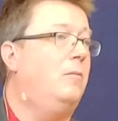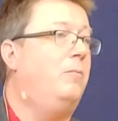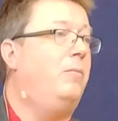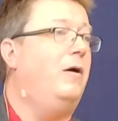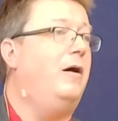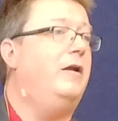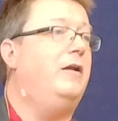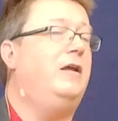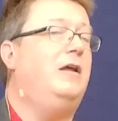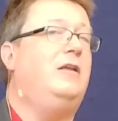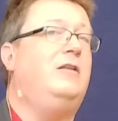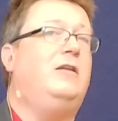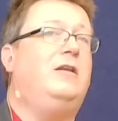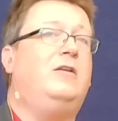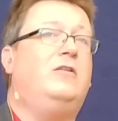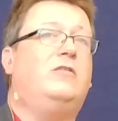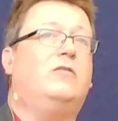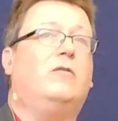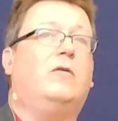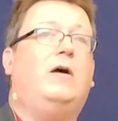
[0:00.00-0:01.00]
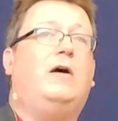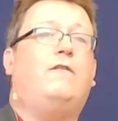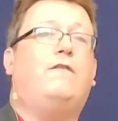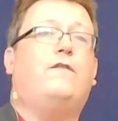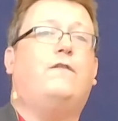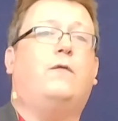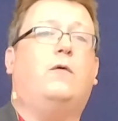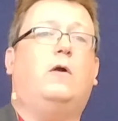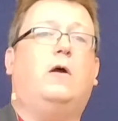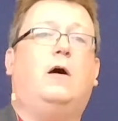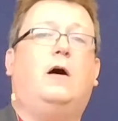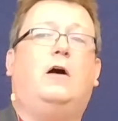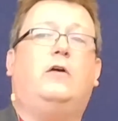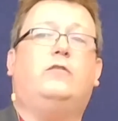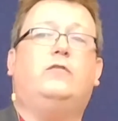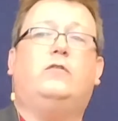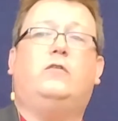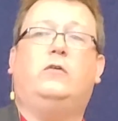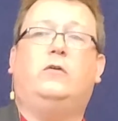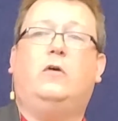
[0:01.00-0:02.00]
But it is left for
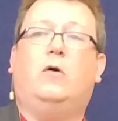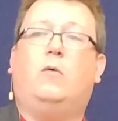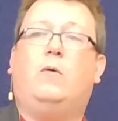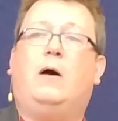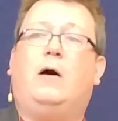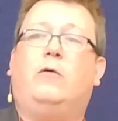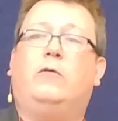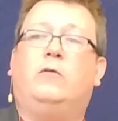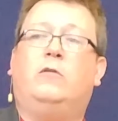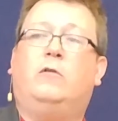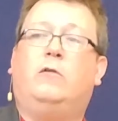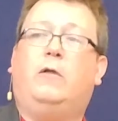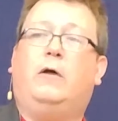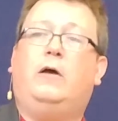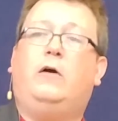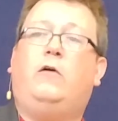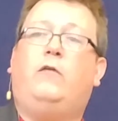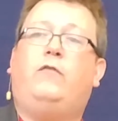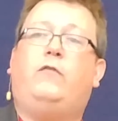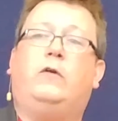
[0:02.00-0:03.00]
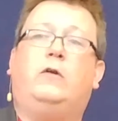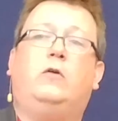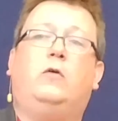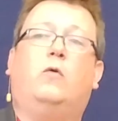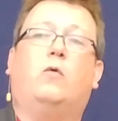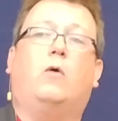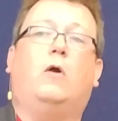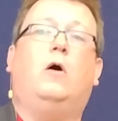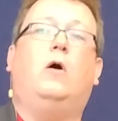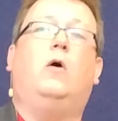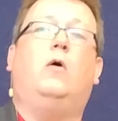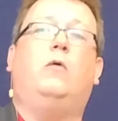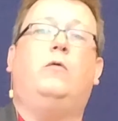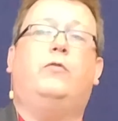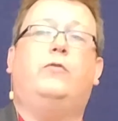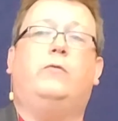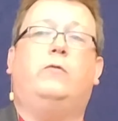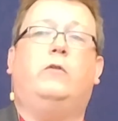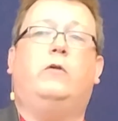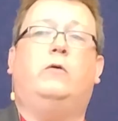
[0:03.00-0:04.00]
us to go out and live and
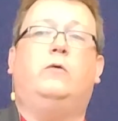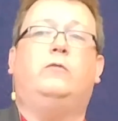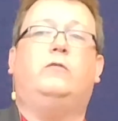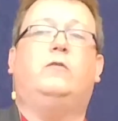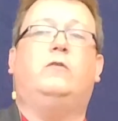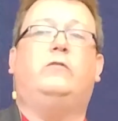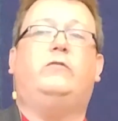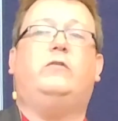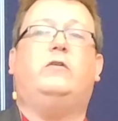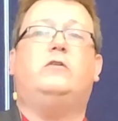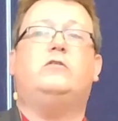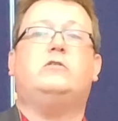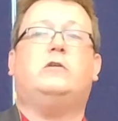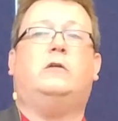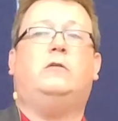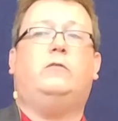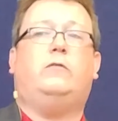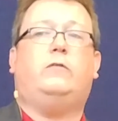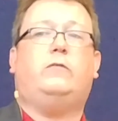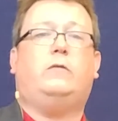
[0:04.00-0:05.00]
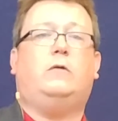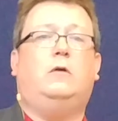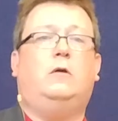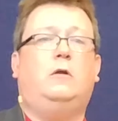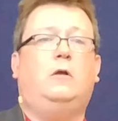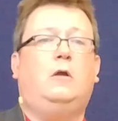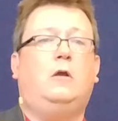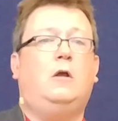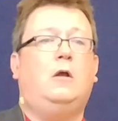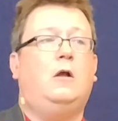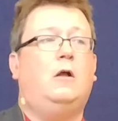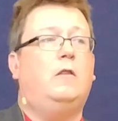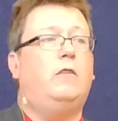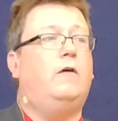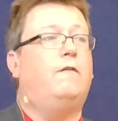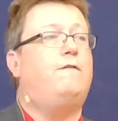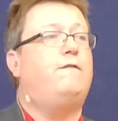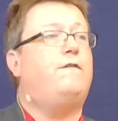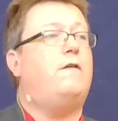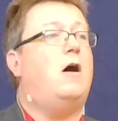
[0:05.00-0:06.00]
grow through those decisions.
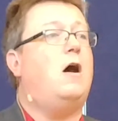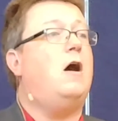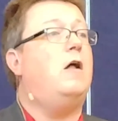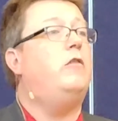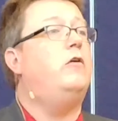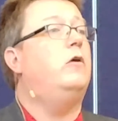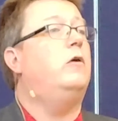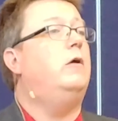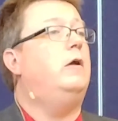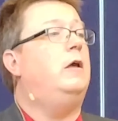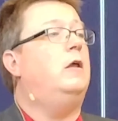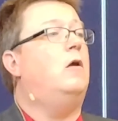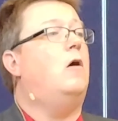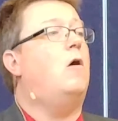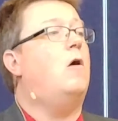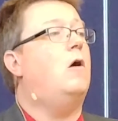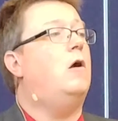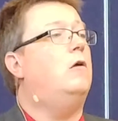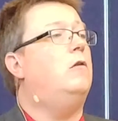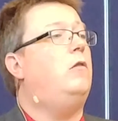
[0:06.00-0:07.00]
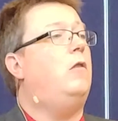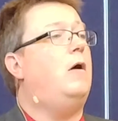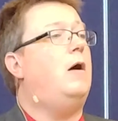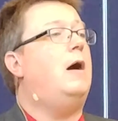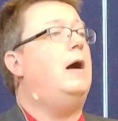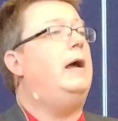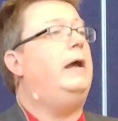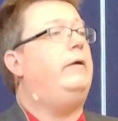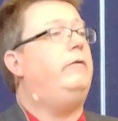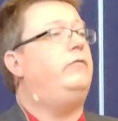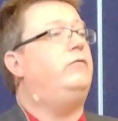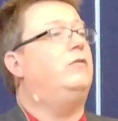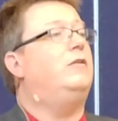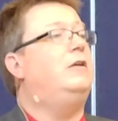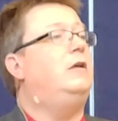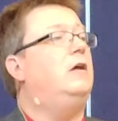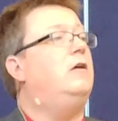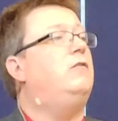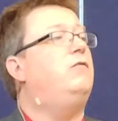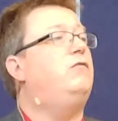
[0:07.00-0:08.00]
The Father in our lives
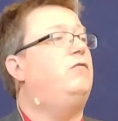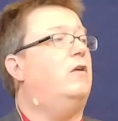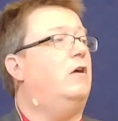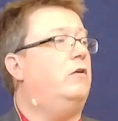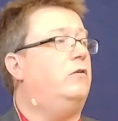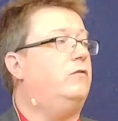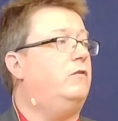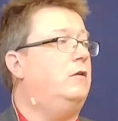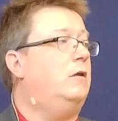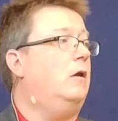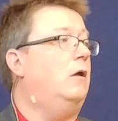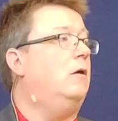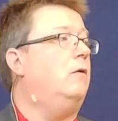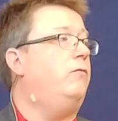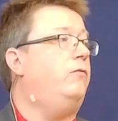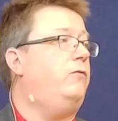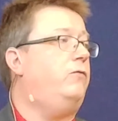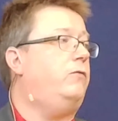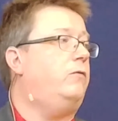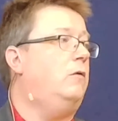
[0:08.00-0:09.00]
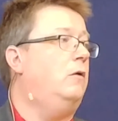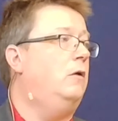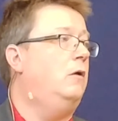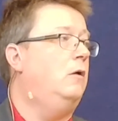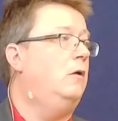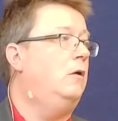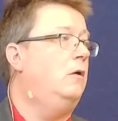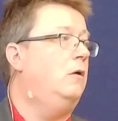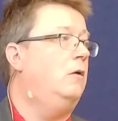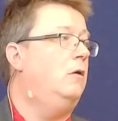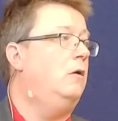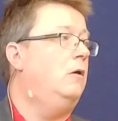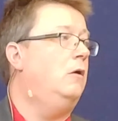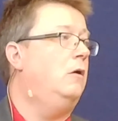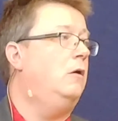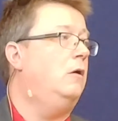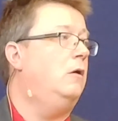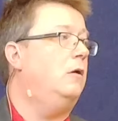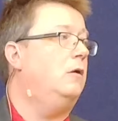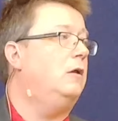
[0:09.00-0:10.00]
gives us gifts,
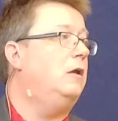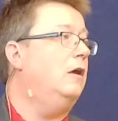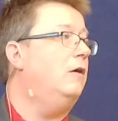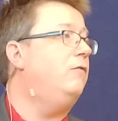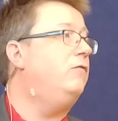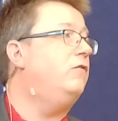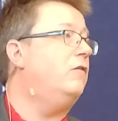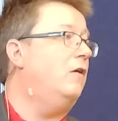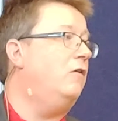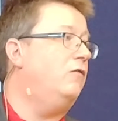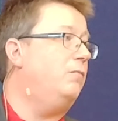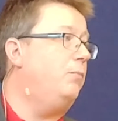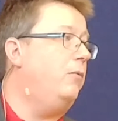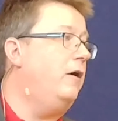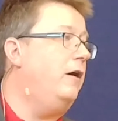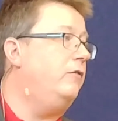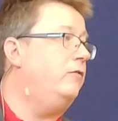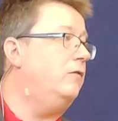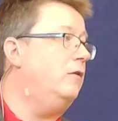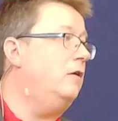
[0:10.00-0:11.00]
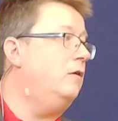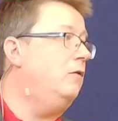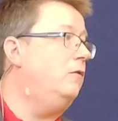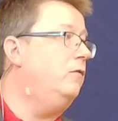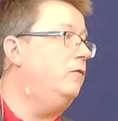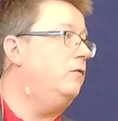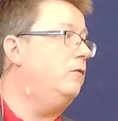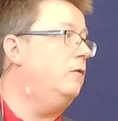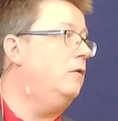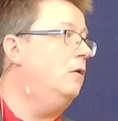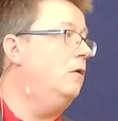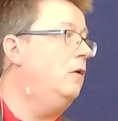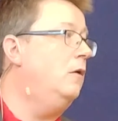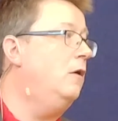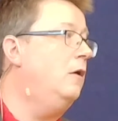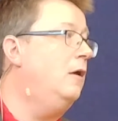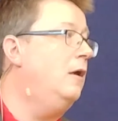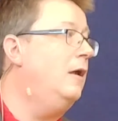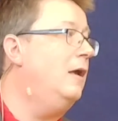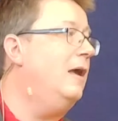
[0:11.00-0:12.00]
gives us blessings,
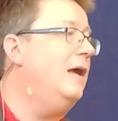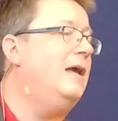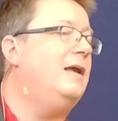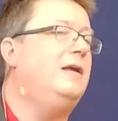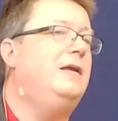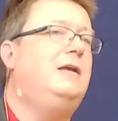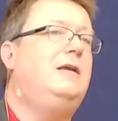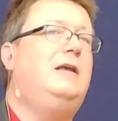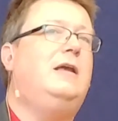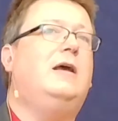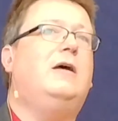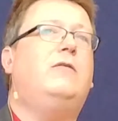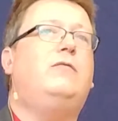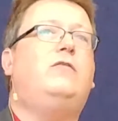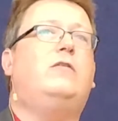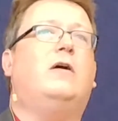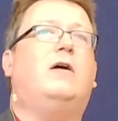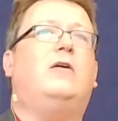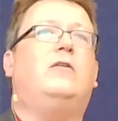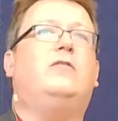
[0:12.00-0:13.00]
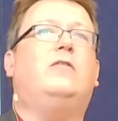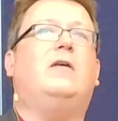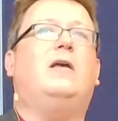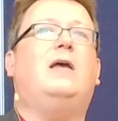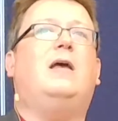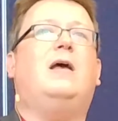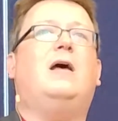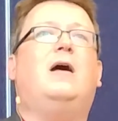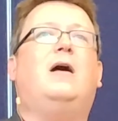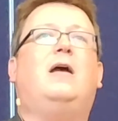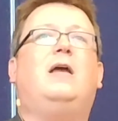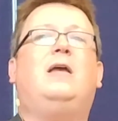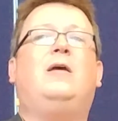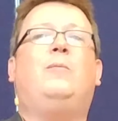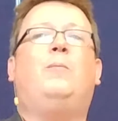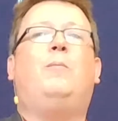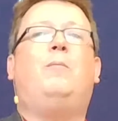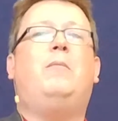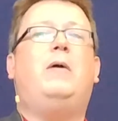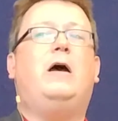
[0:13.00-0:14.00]
and gives us
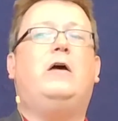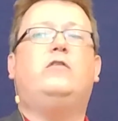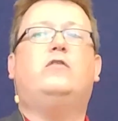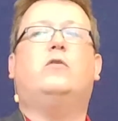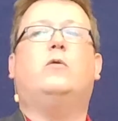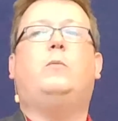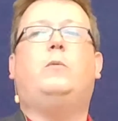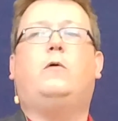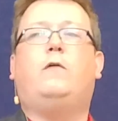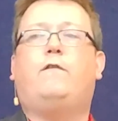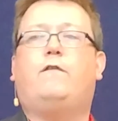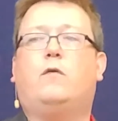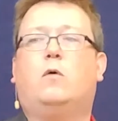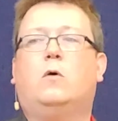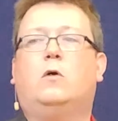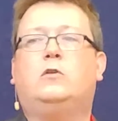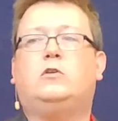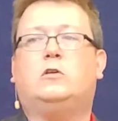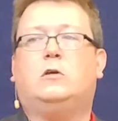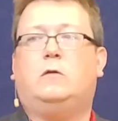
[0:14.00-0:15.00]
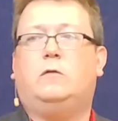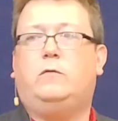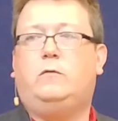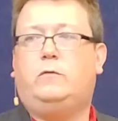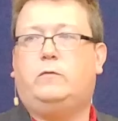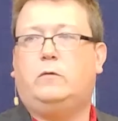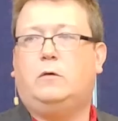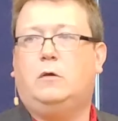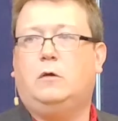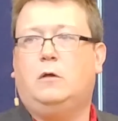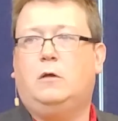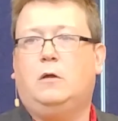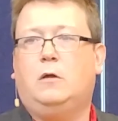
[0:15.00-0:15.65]
immeasurable fortunes.